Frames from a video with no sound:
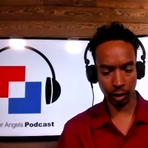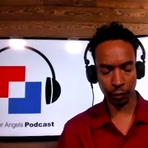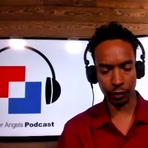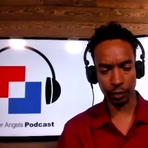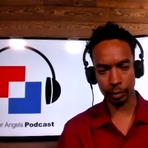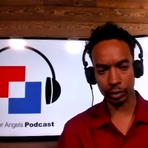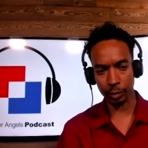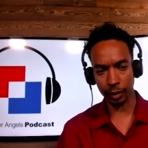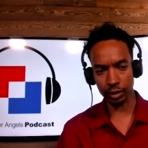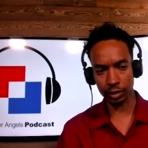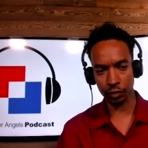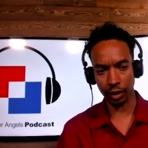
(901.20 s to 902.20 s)
healthy
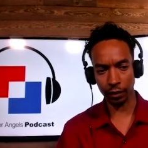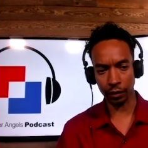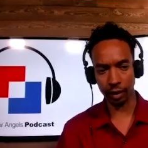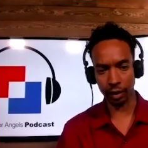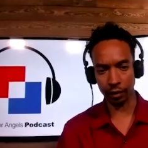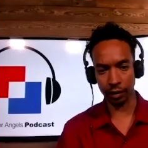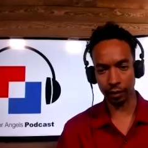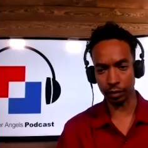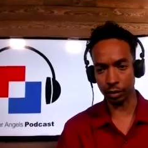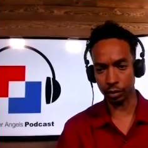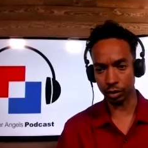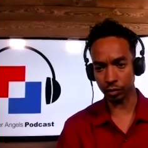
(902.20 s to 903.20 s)
perspective, I think, on the
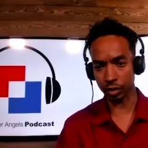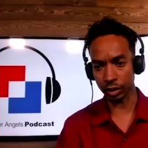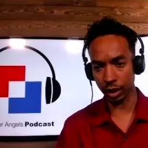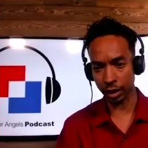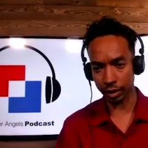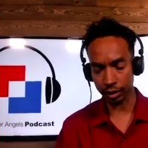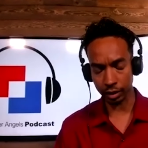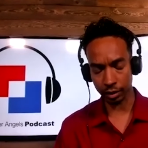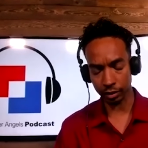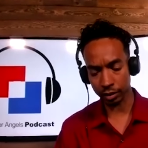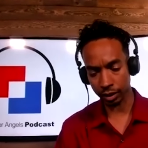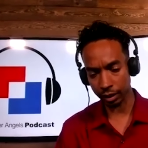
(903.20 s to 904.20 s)
evolution of society is
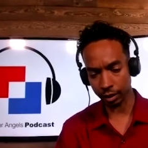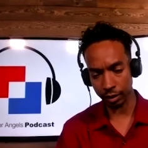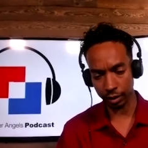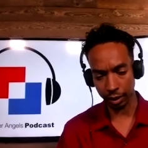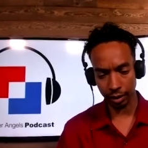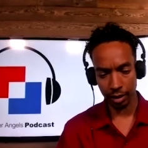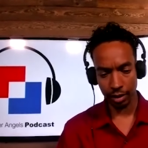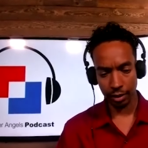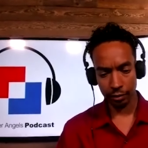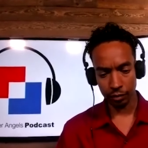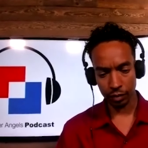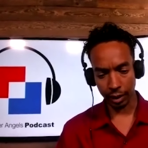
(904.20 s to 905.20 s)
understanding that
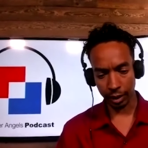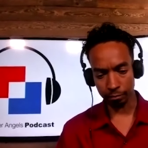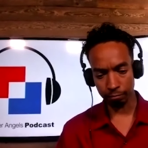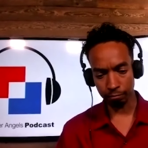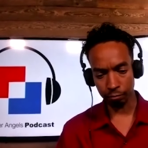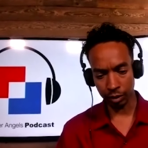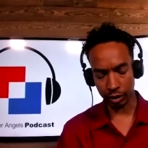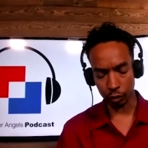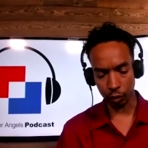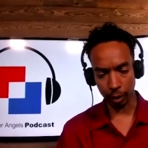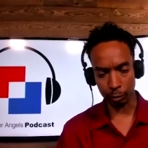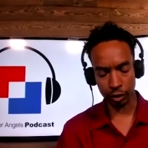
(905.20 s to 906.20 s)
that
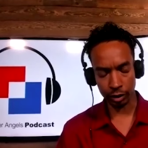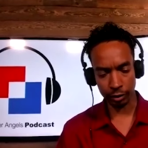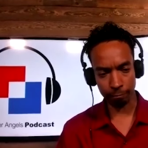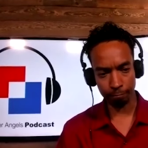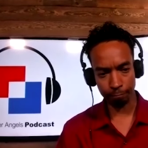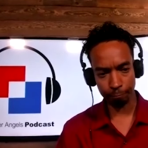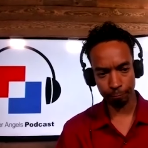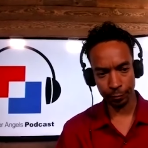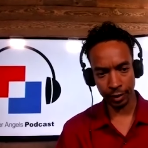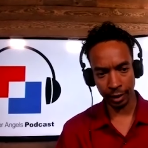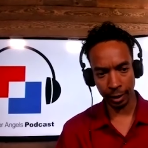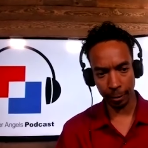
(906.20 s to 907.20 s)
disruption.
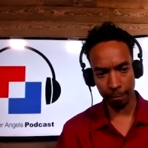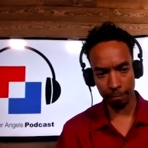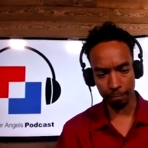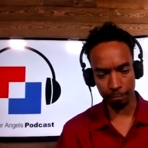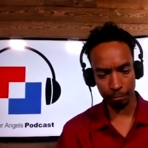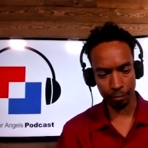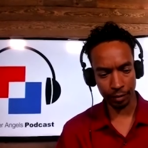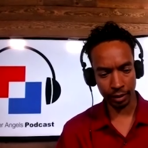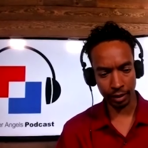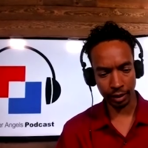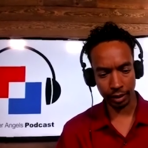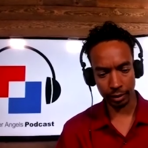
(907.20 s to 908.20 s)
Um,
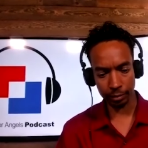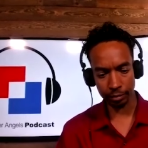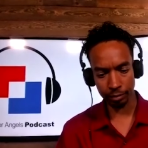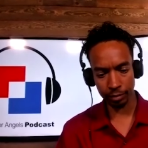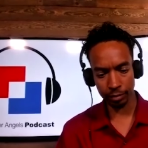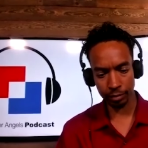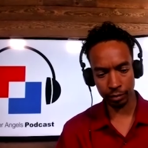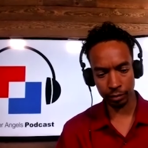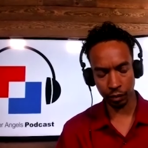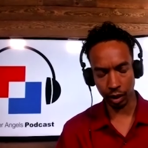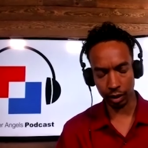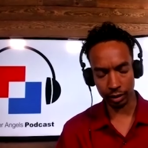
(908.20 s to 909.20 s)
uh,
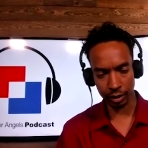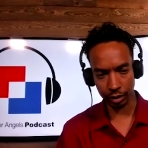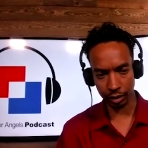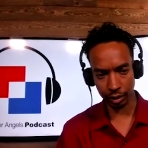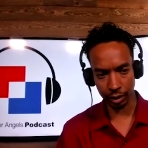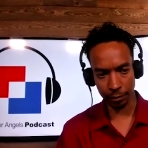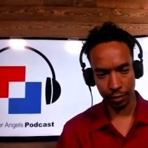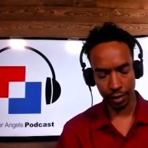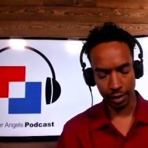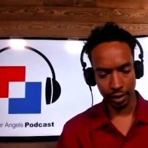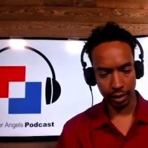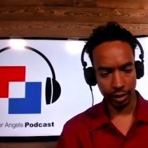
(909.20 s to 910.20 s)
volatility
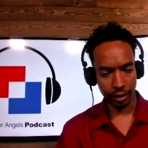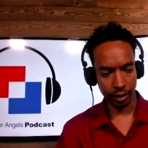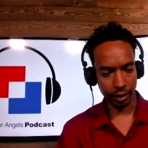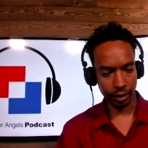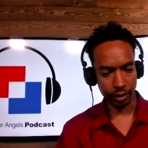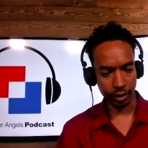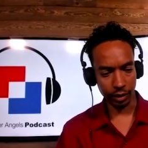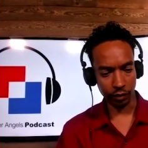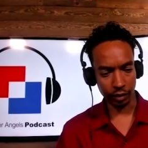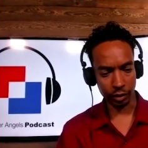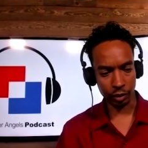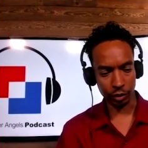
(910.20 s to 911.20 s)
uh,
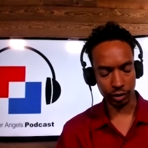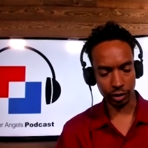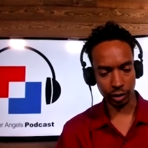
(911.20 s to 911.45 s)
even a certain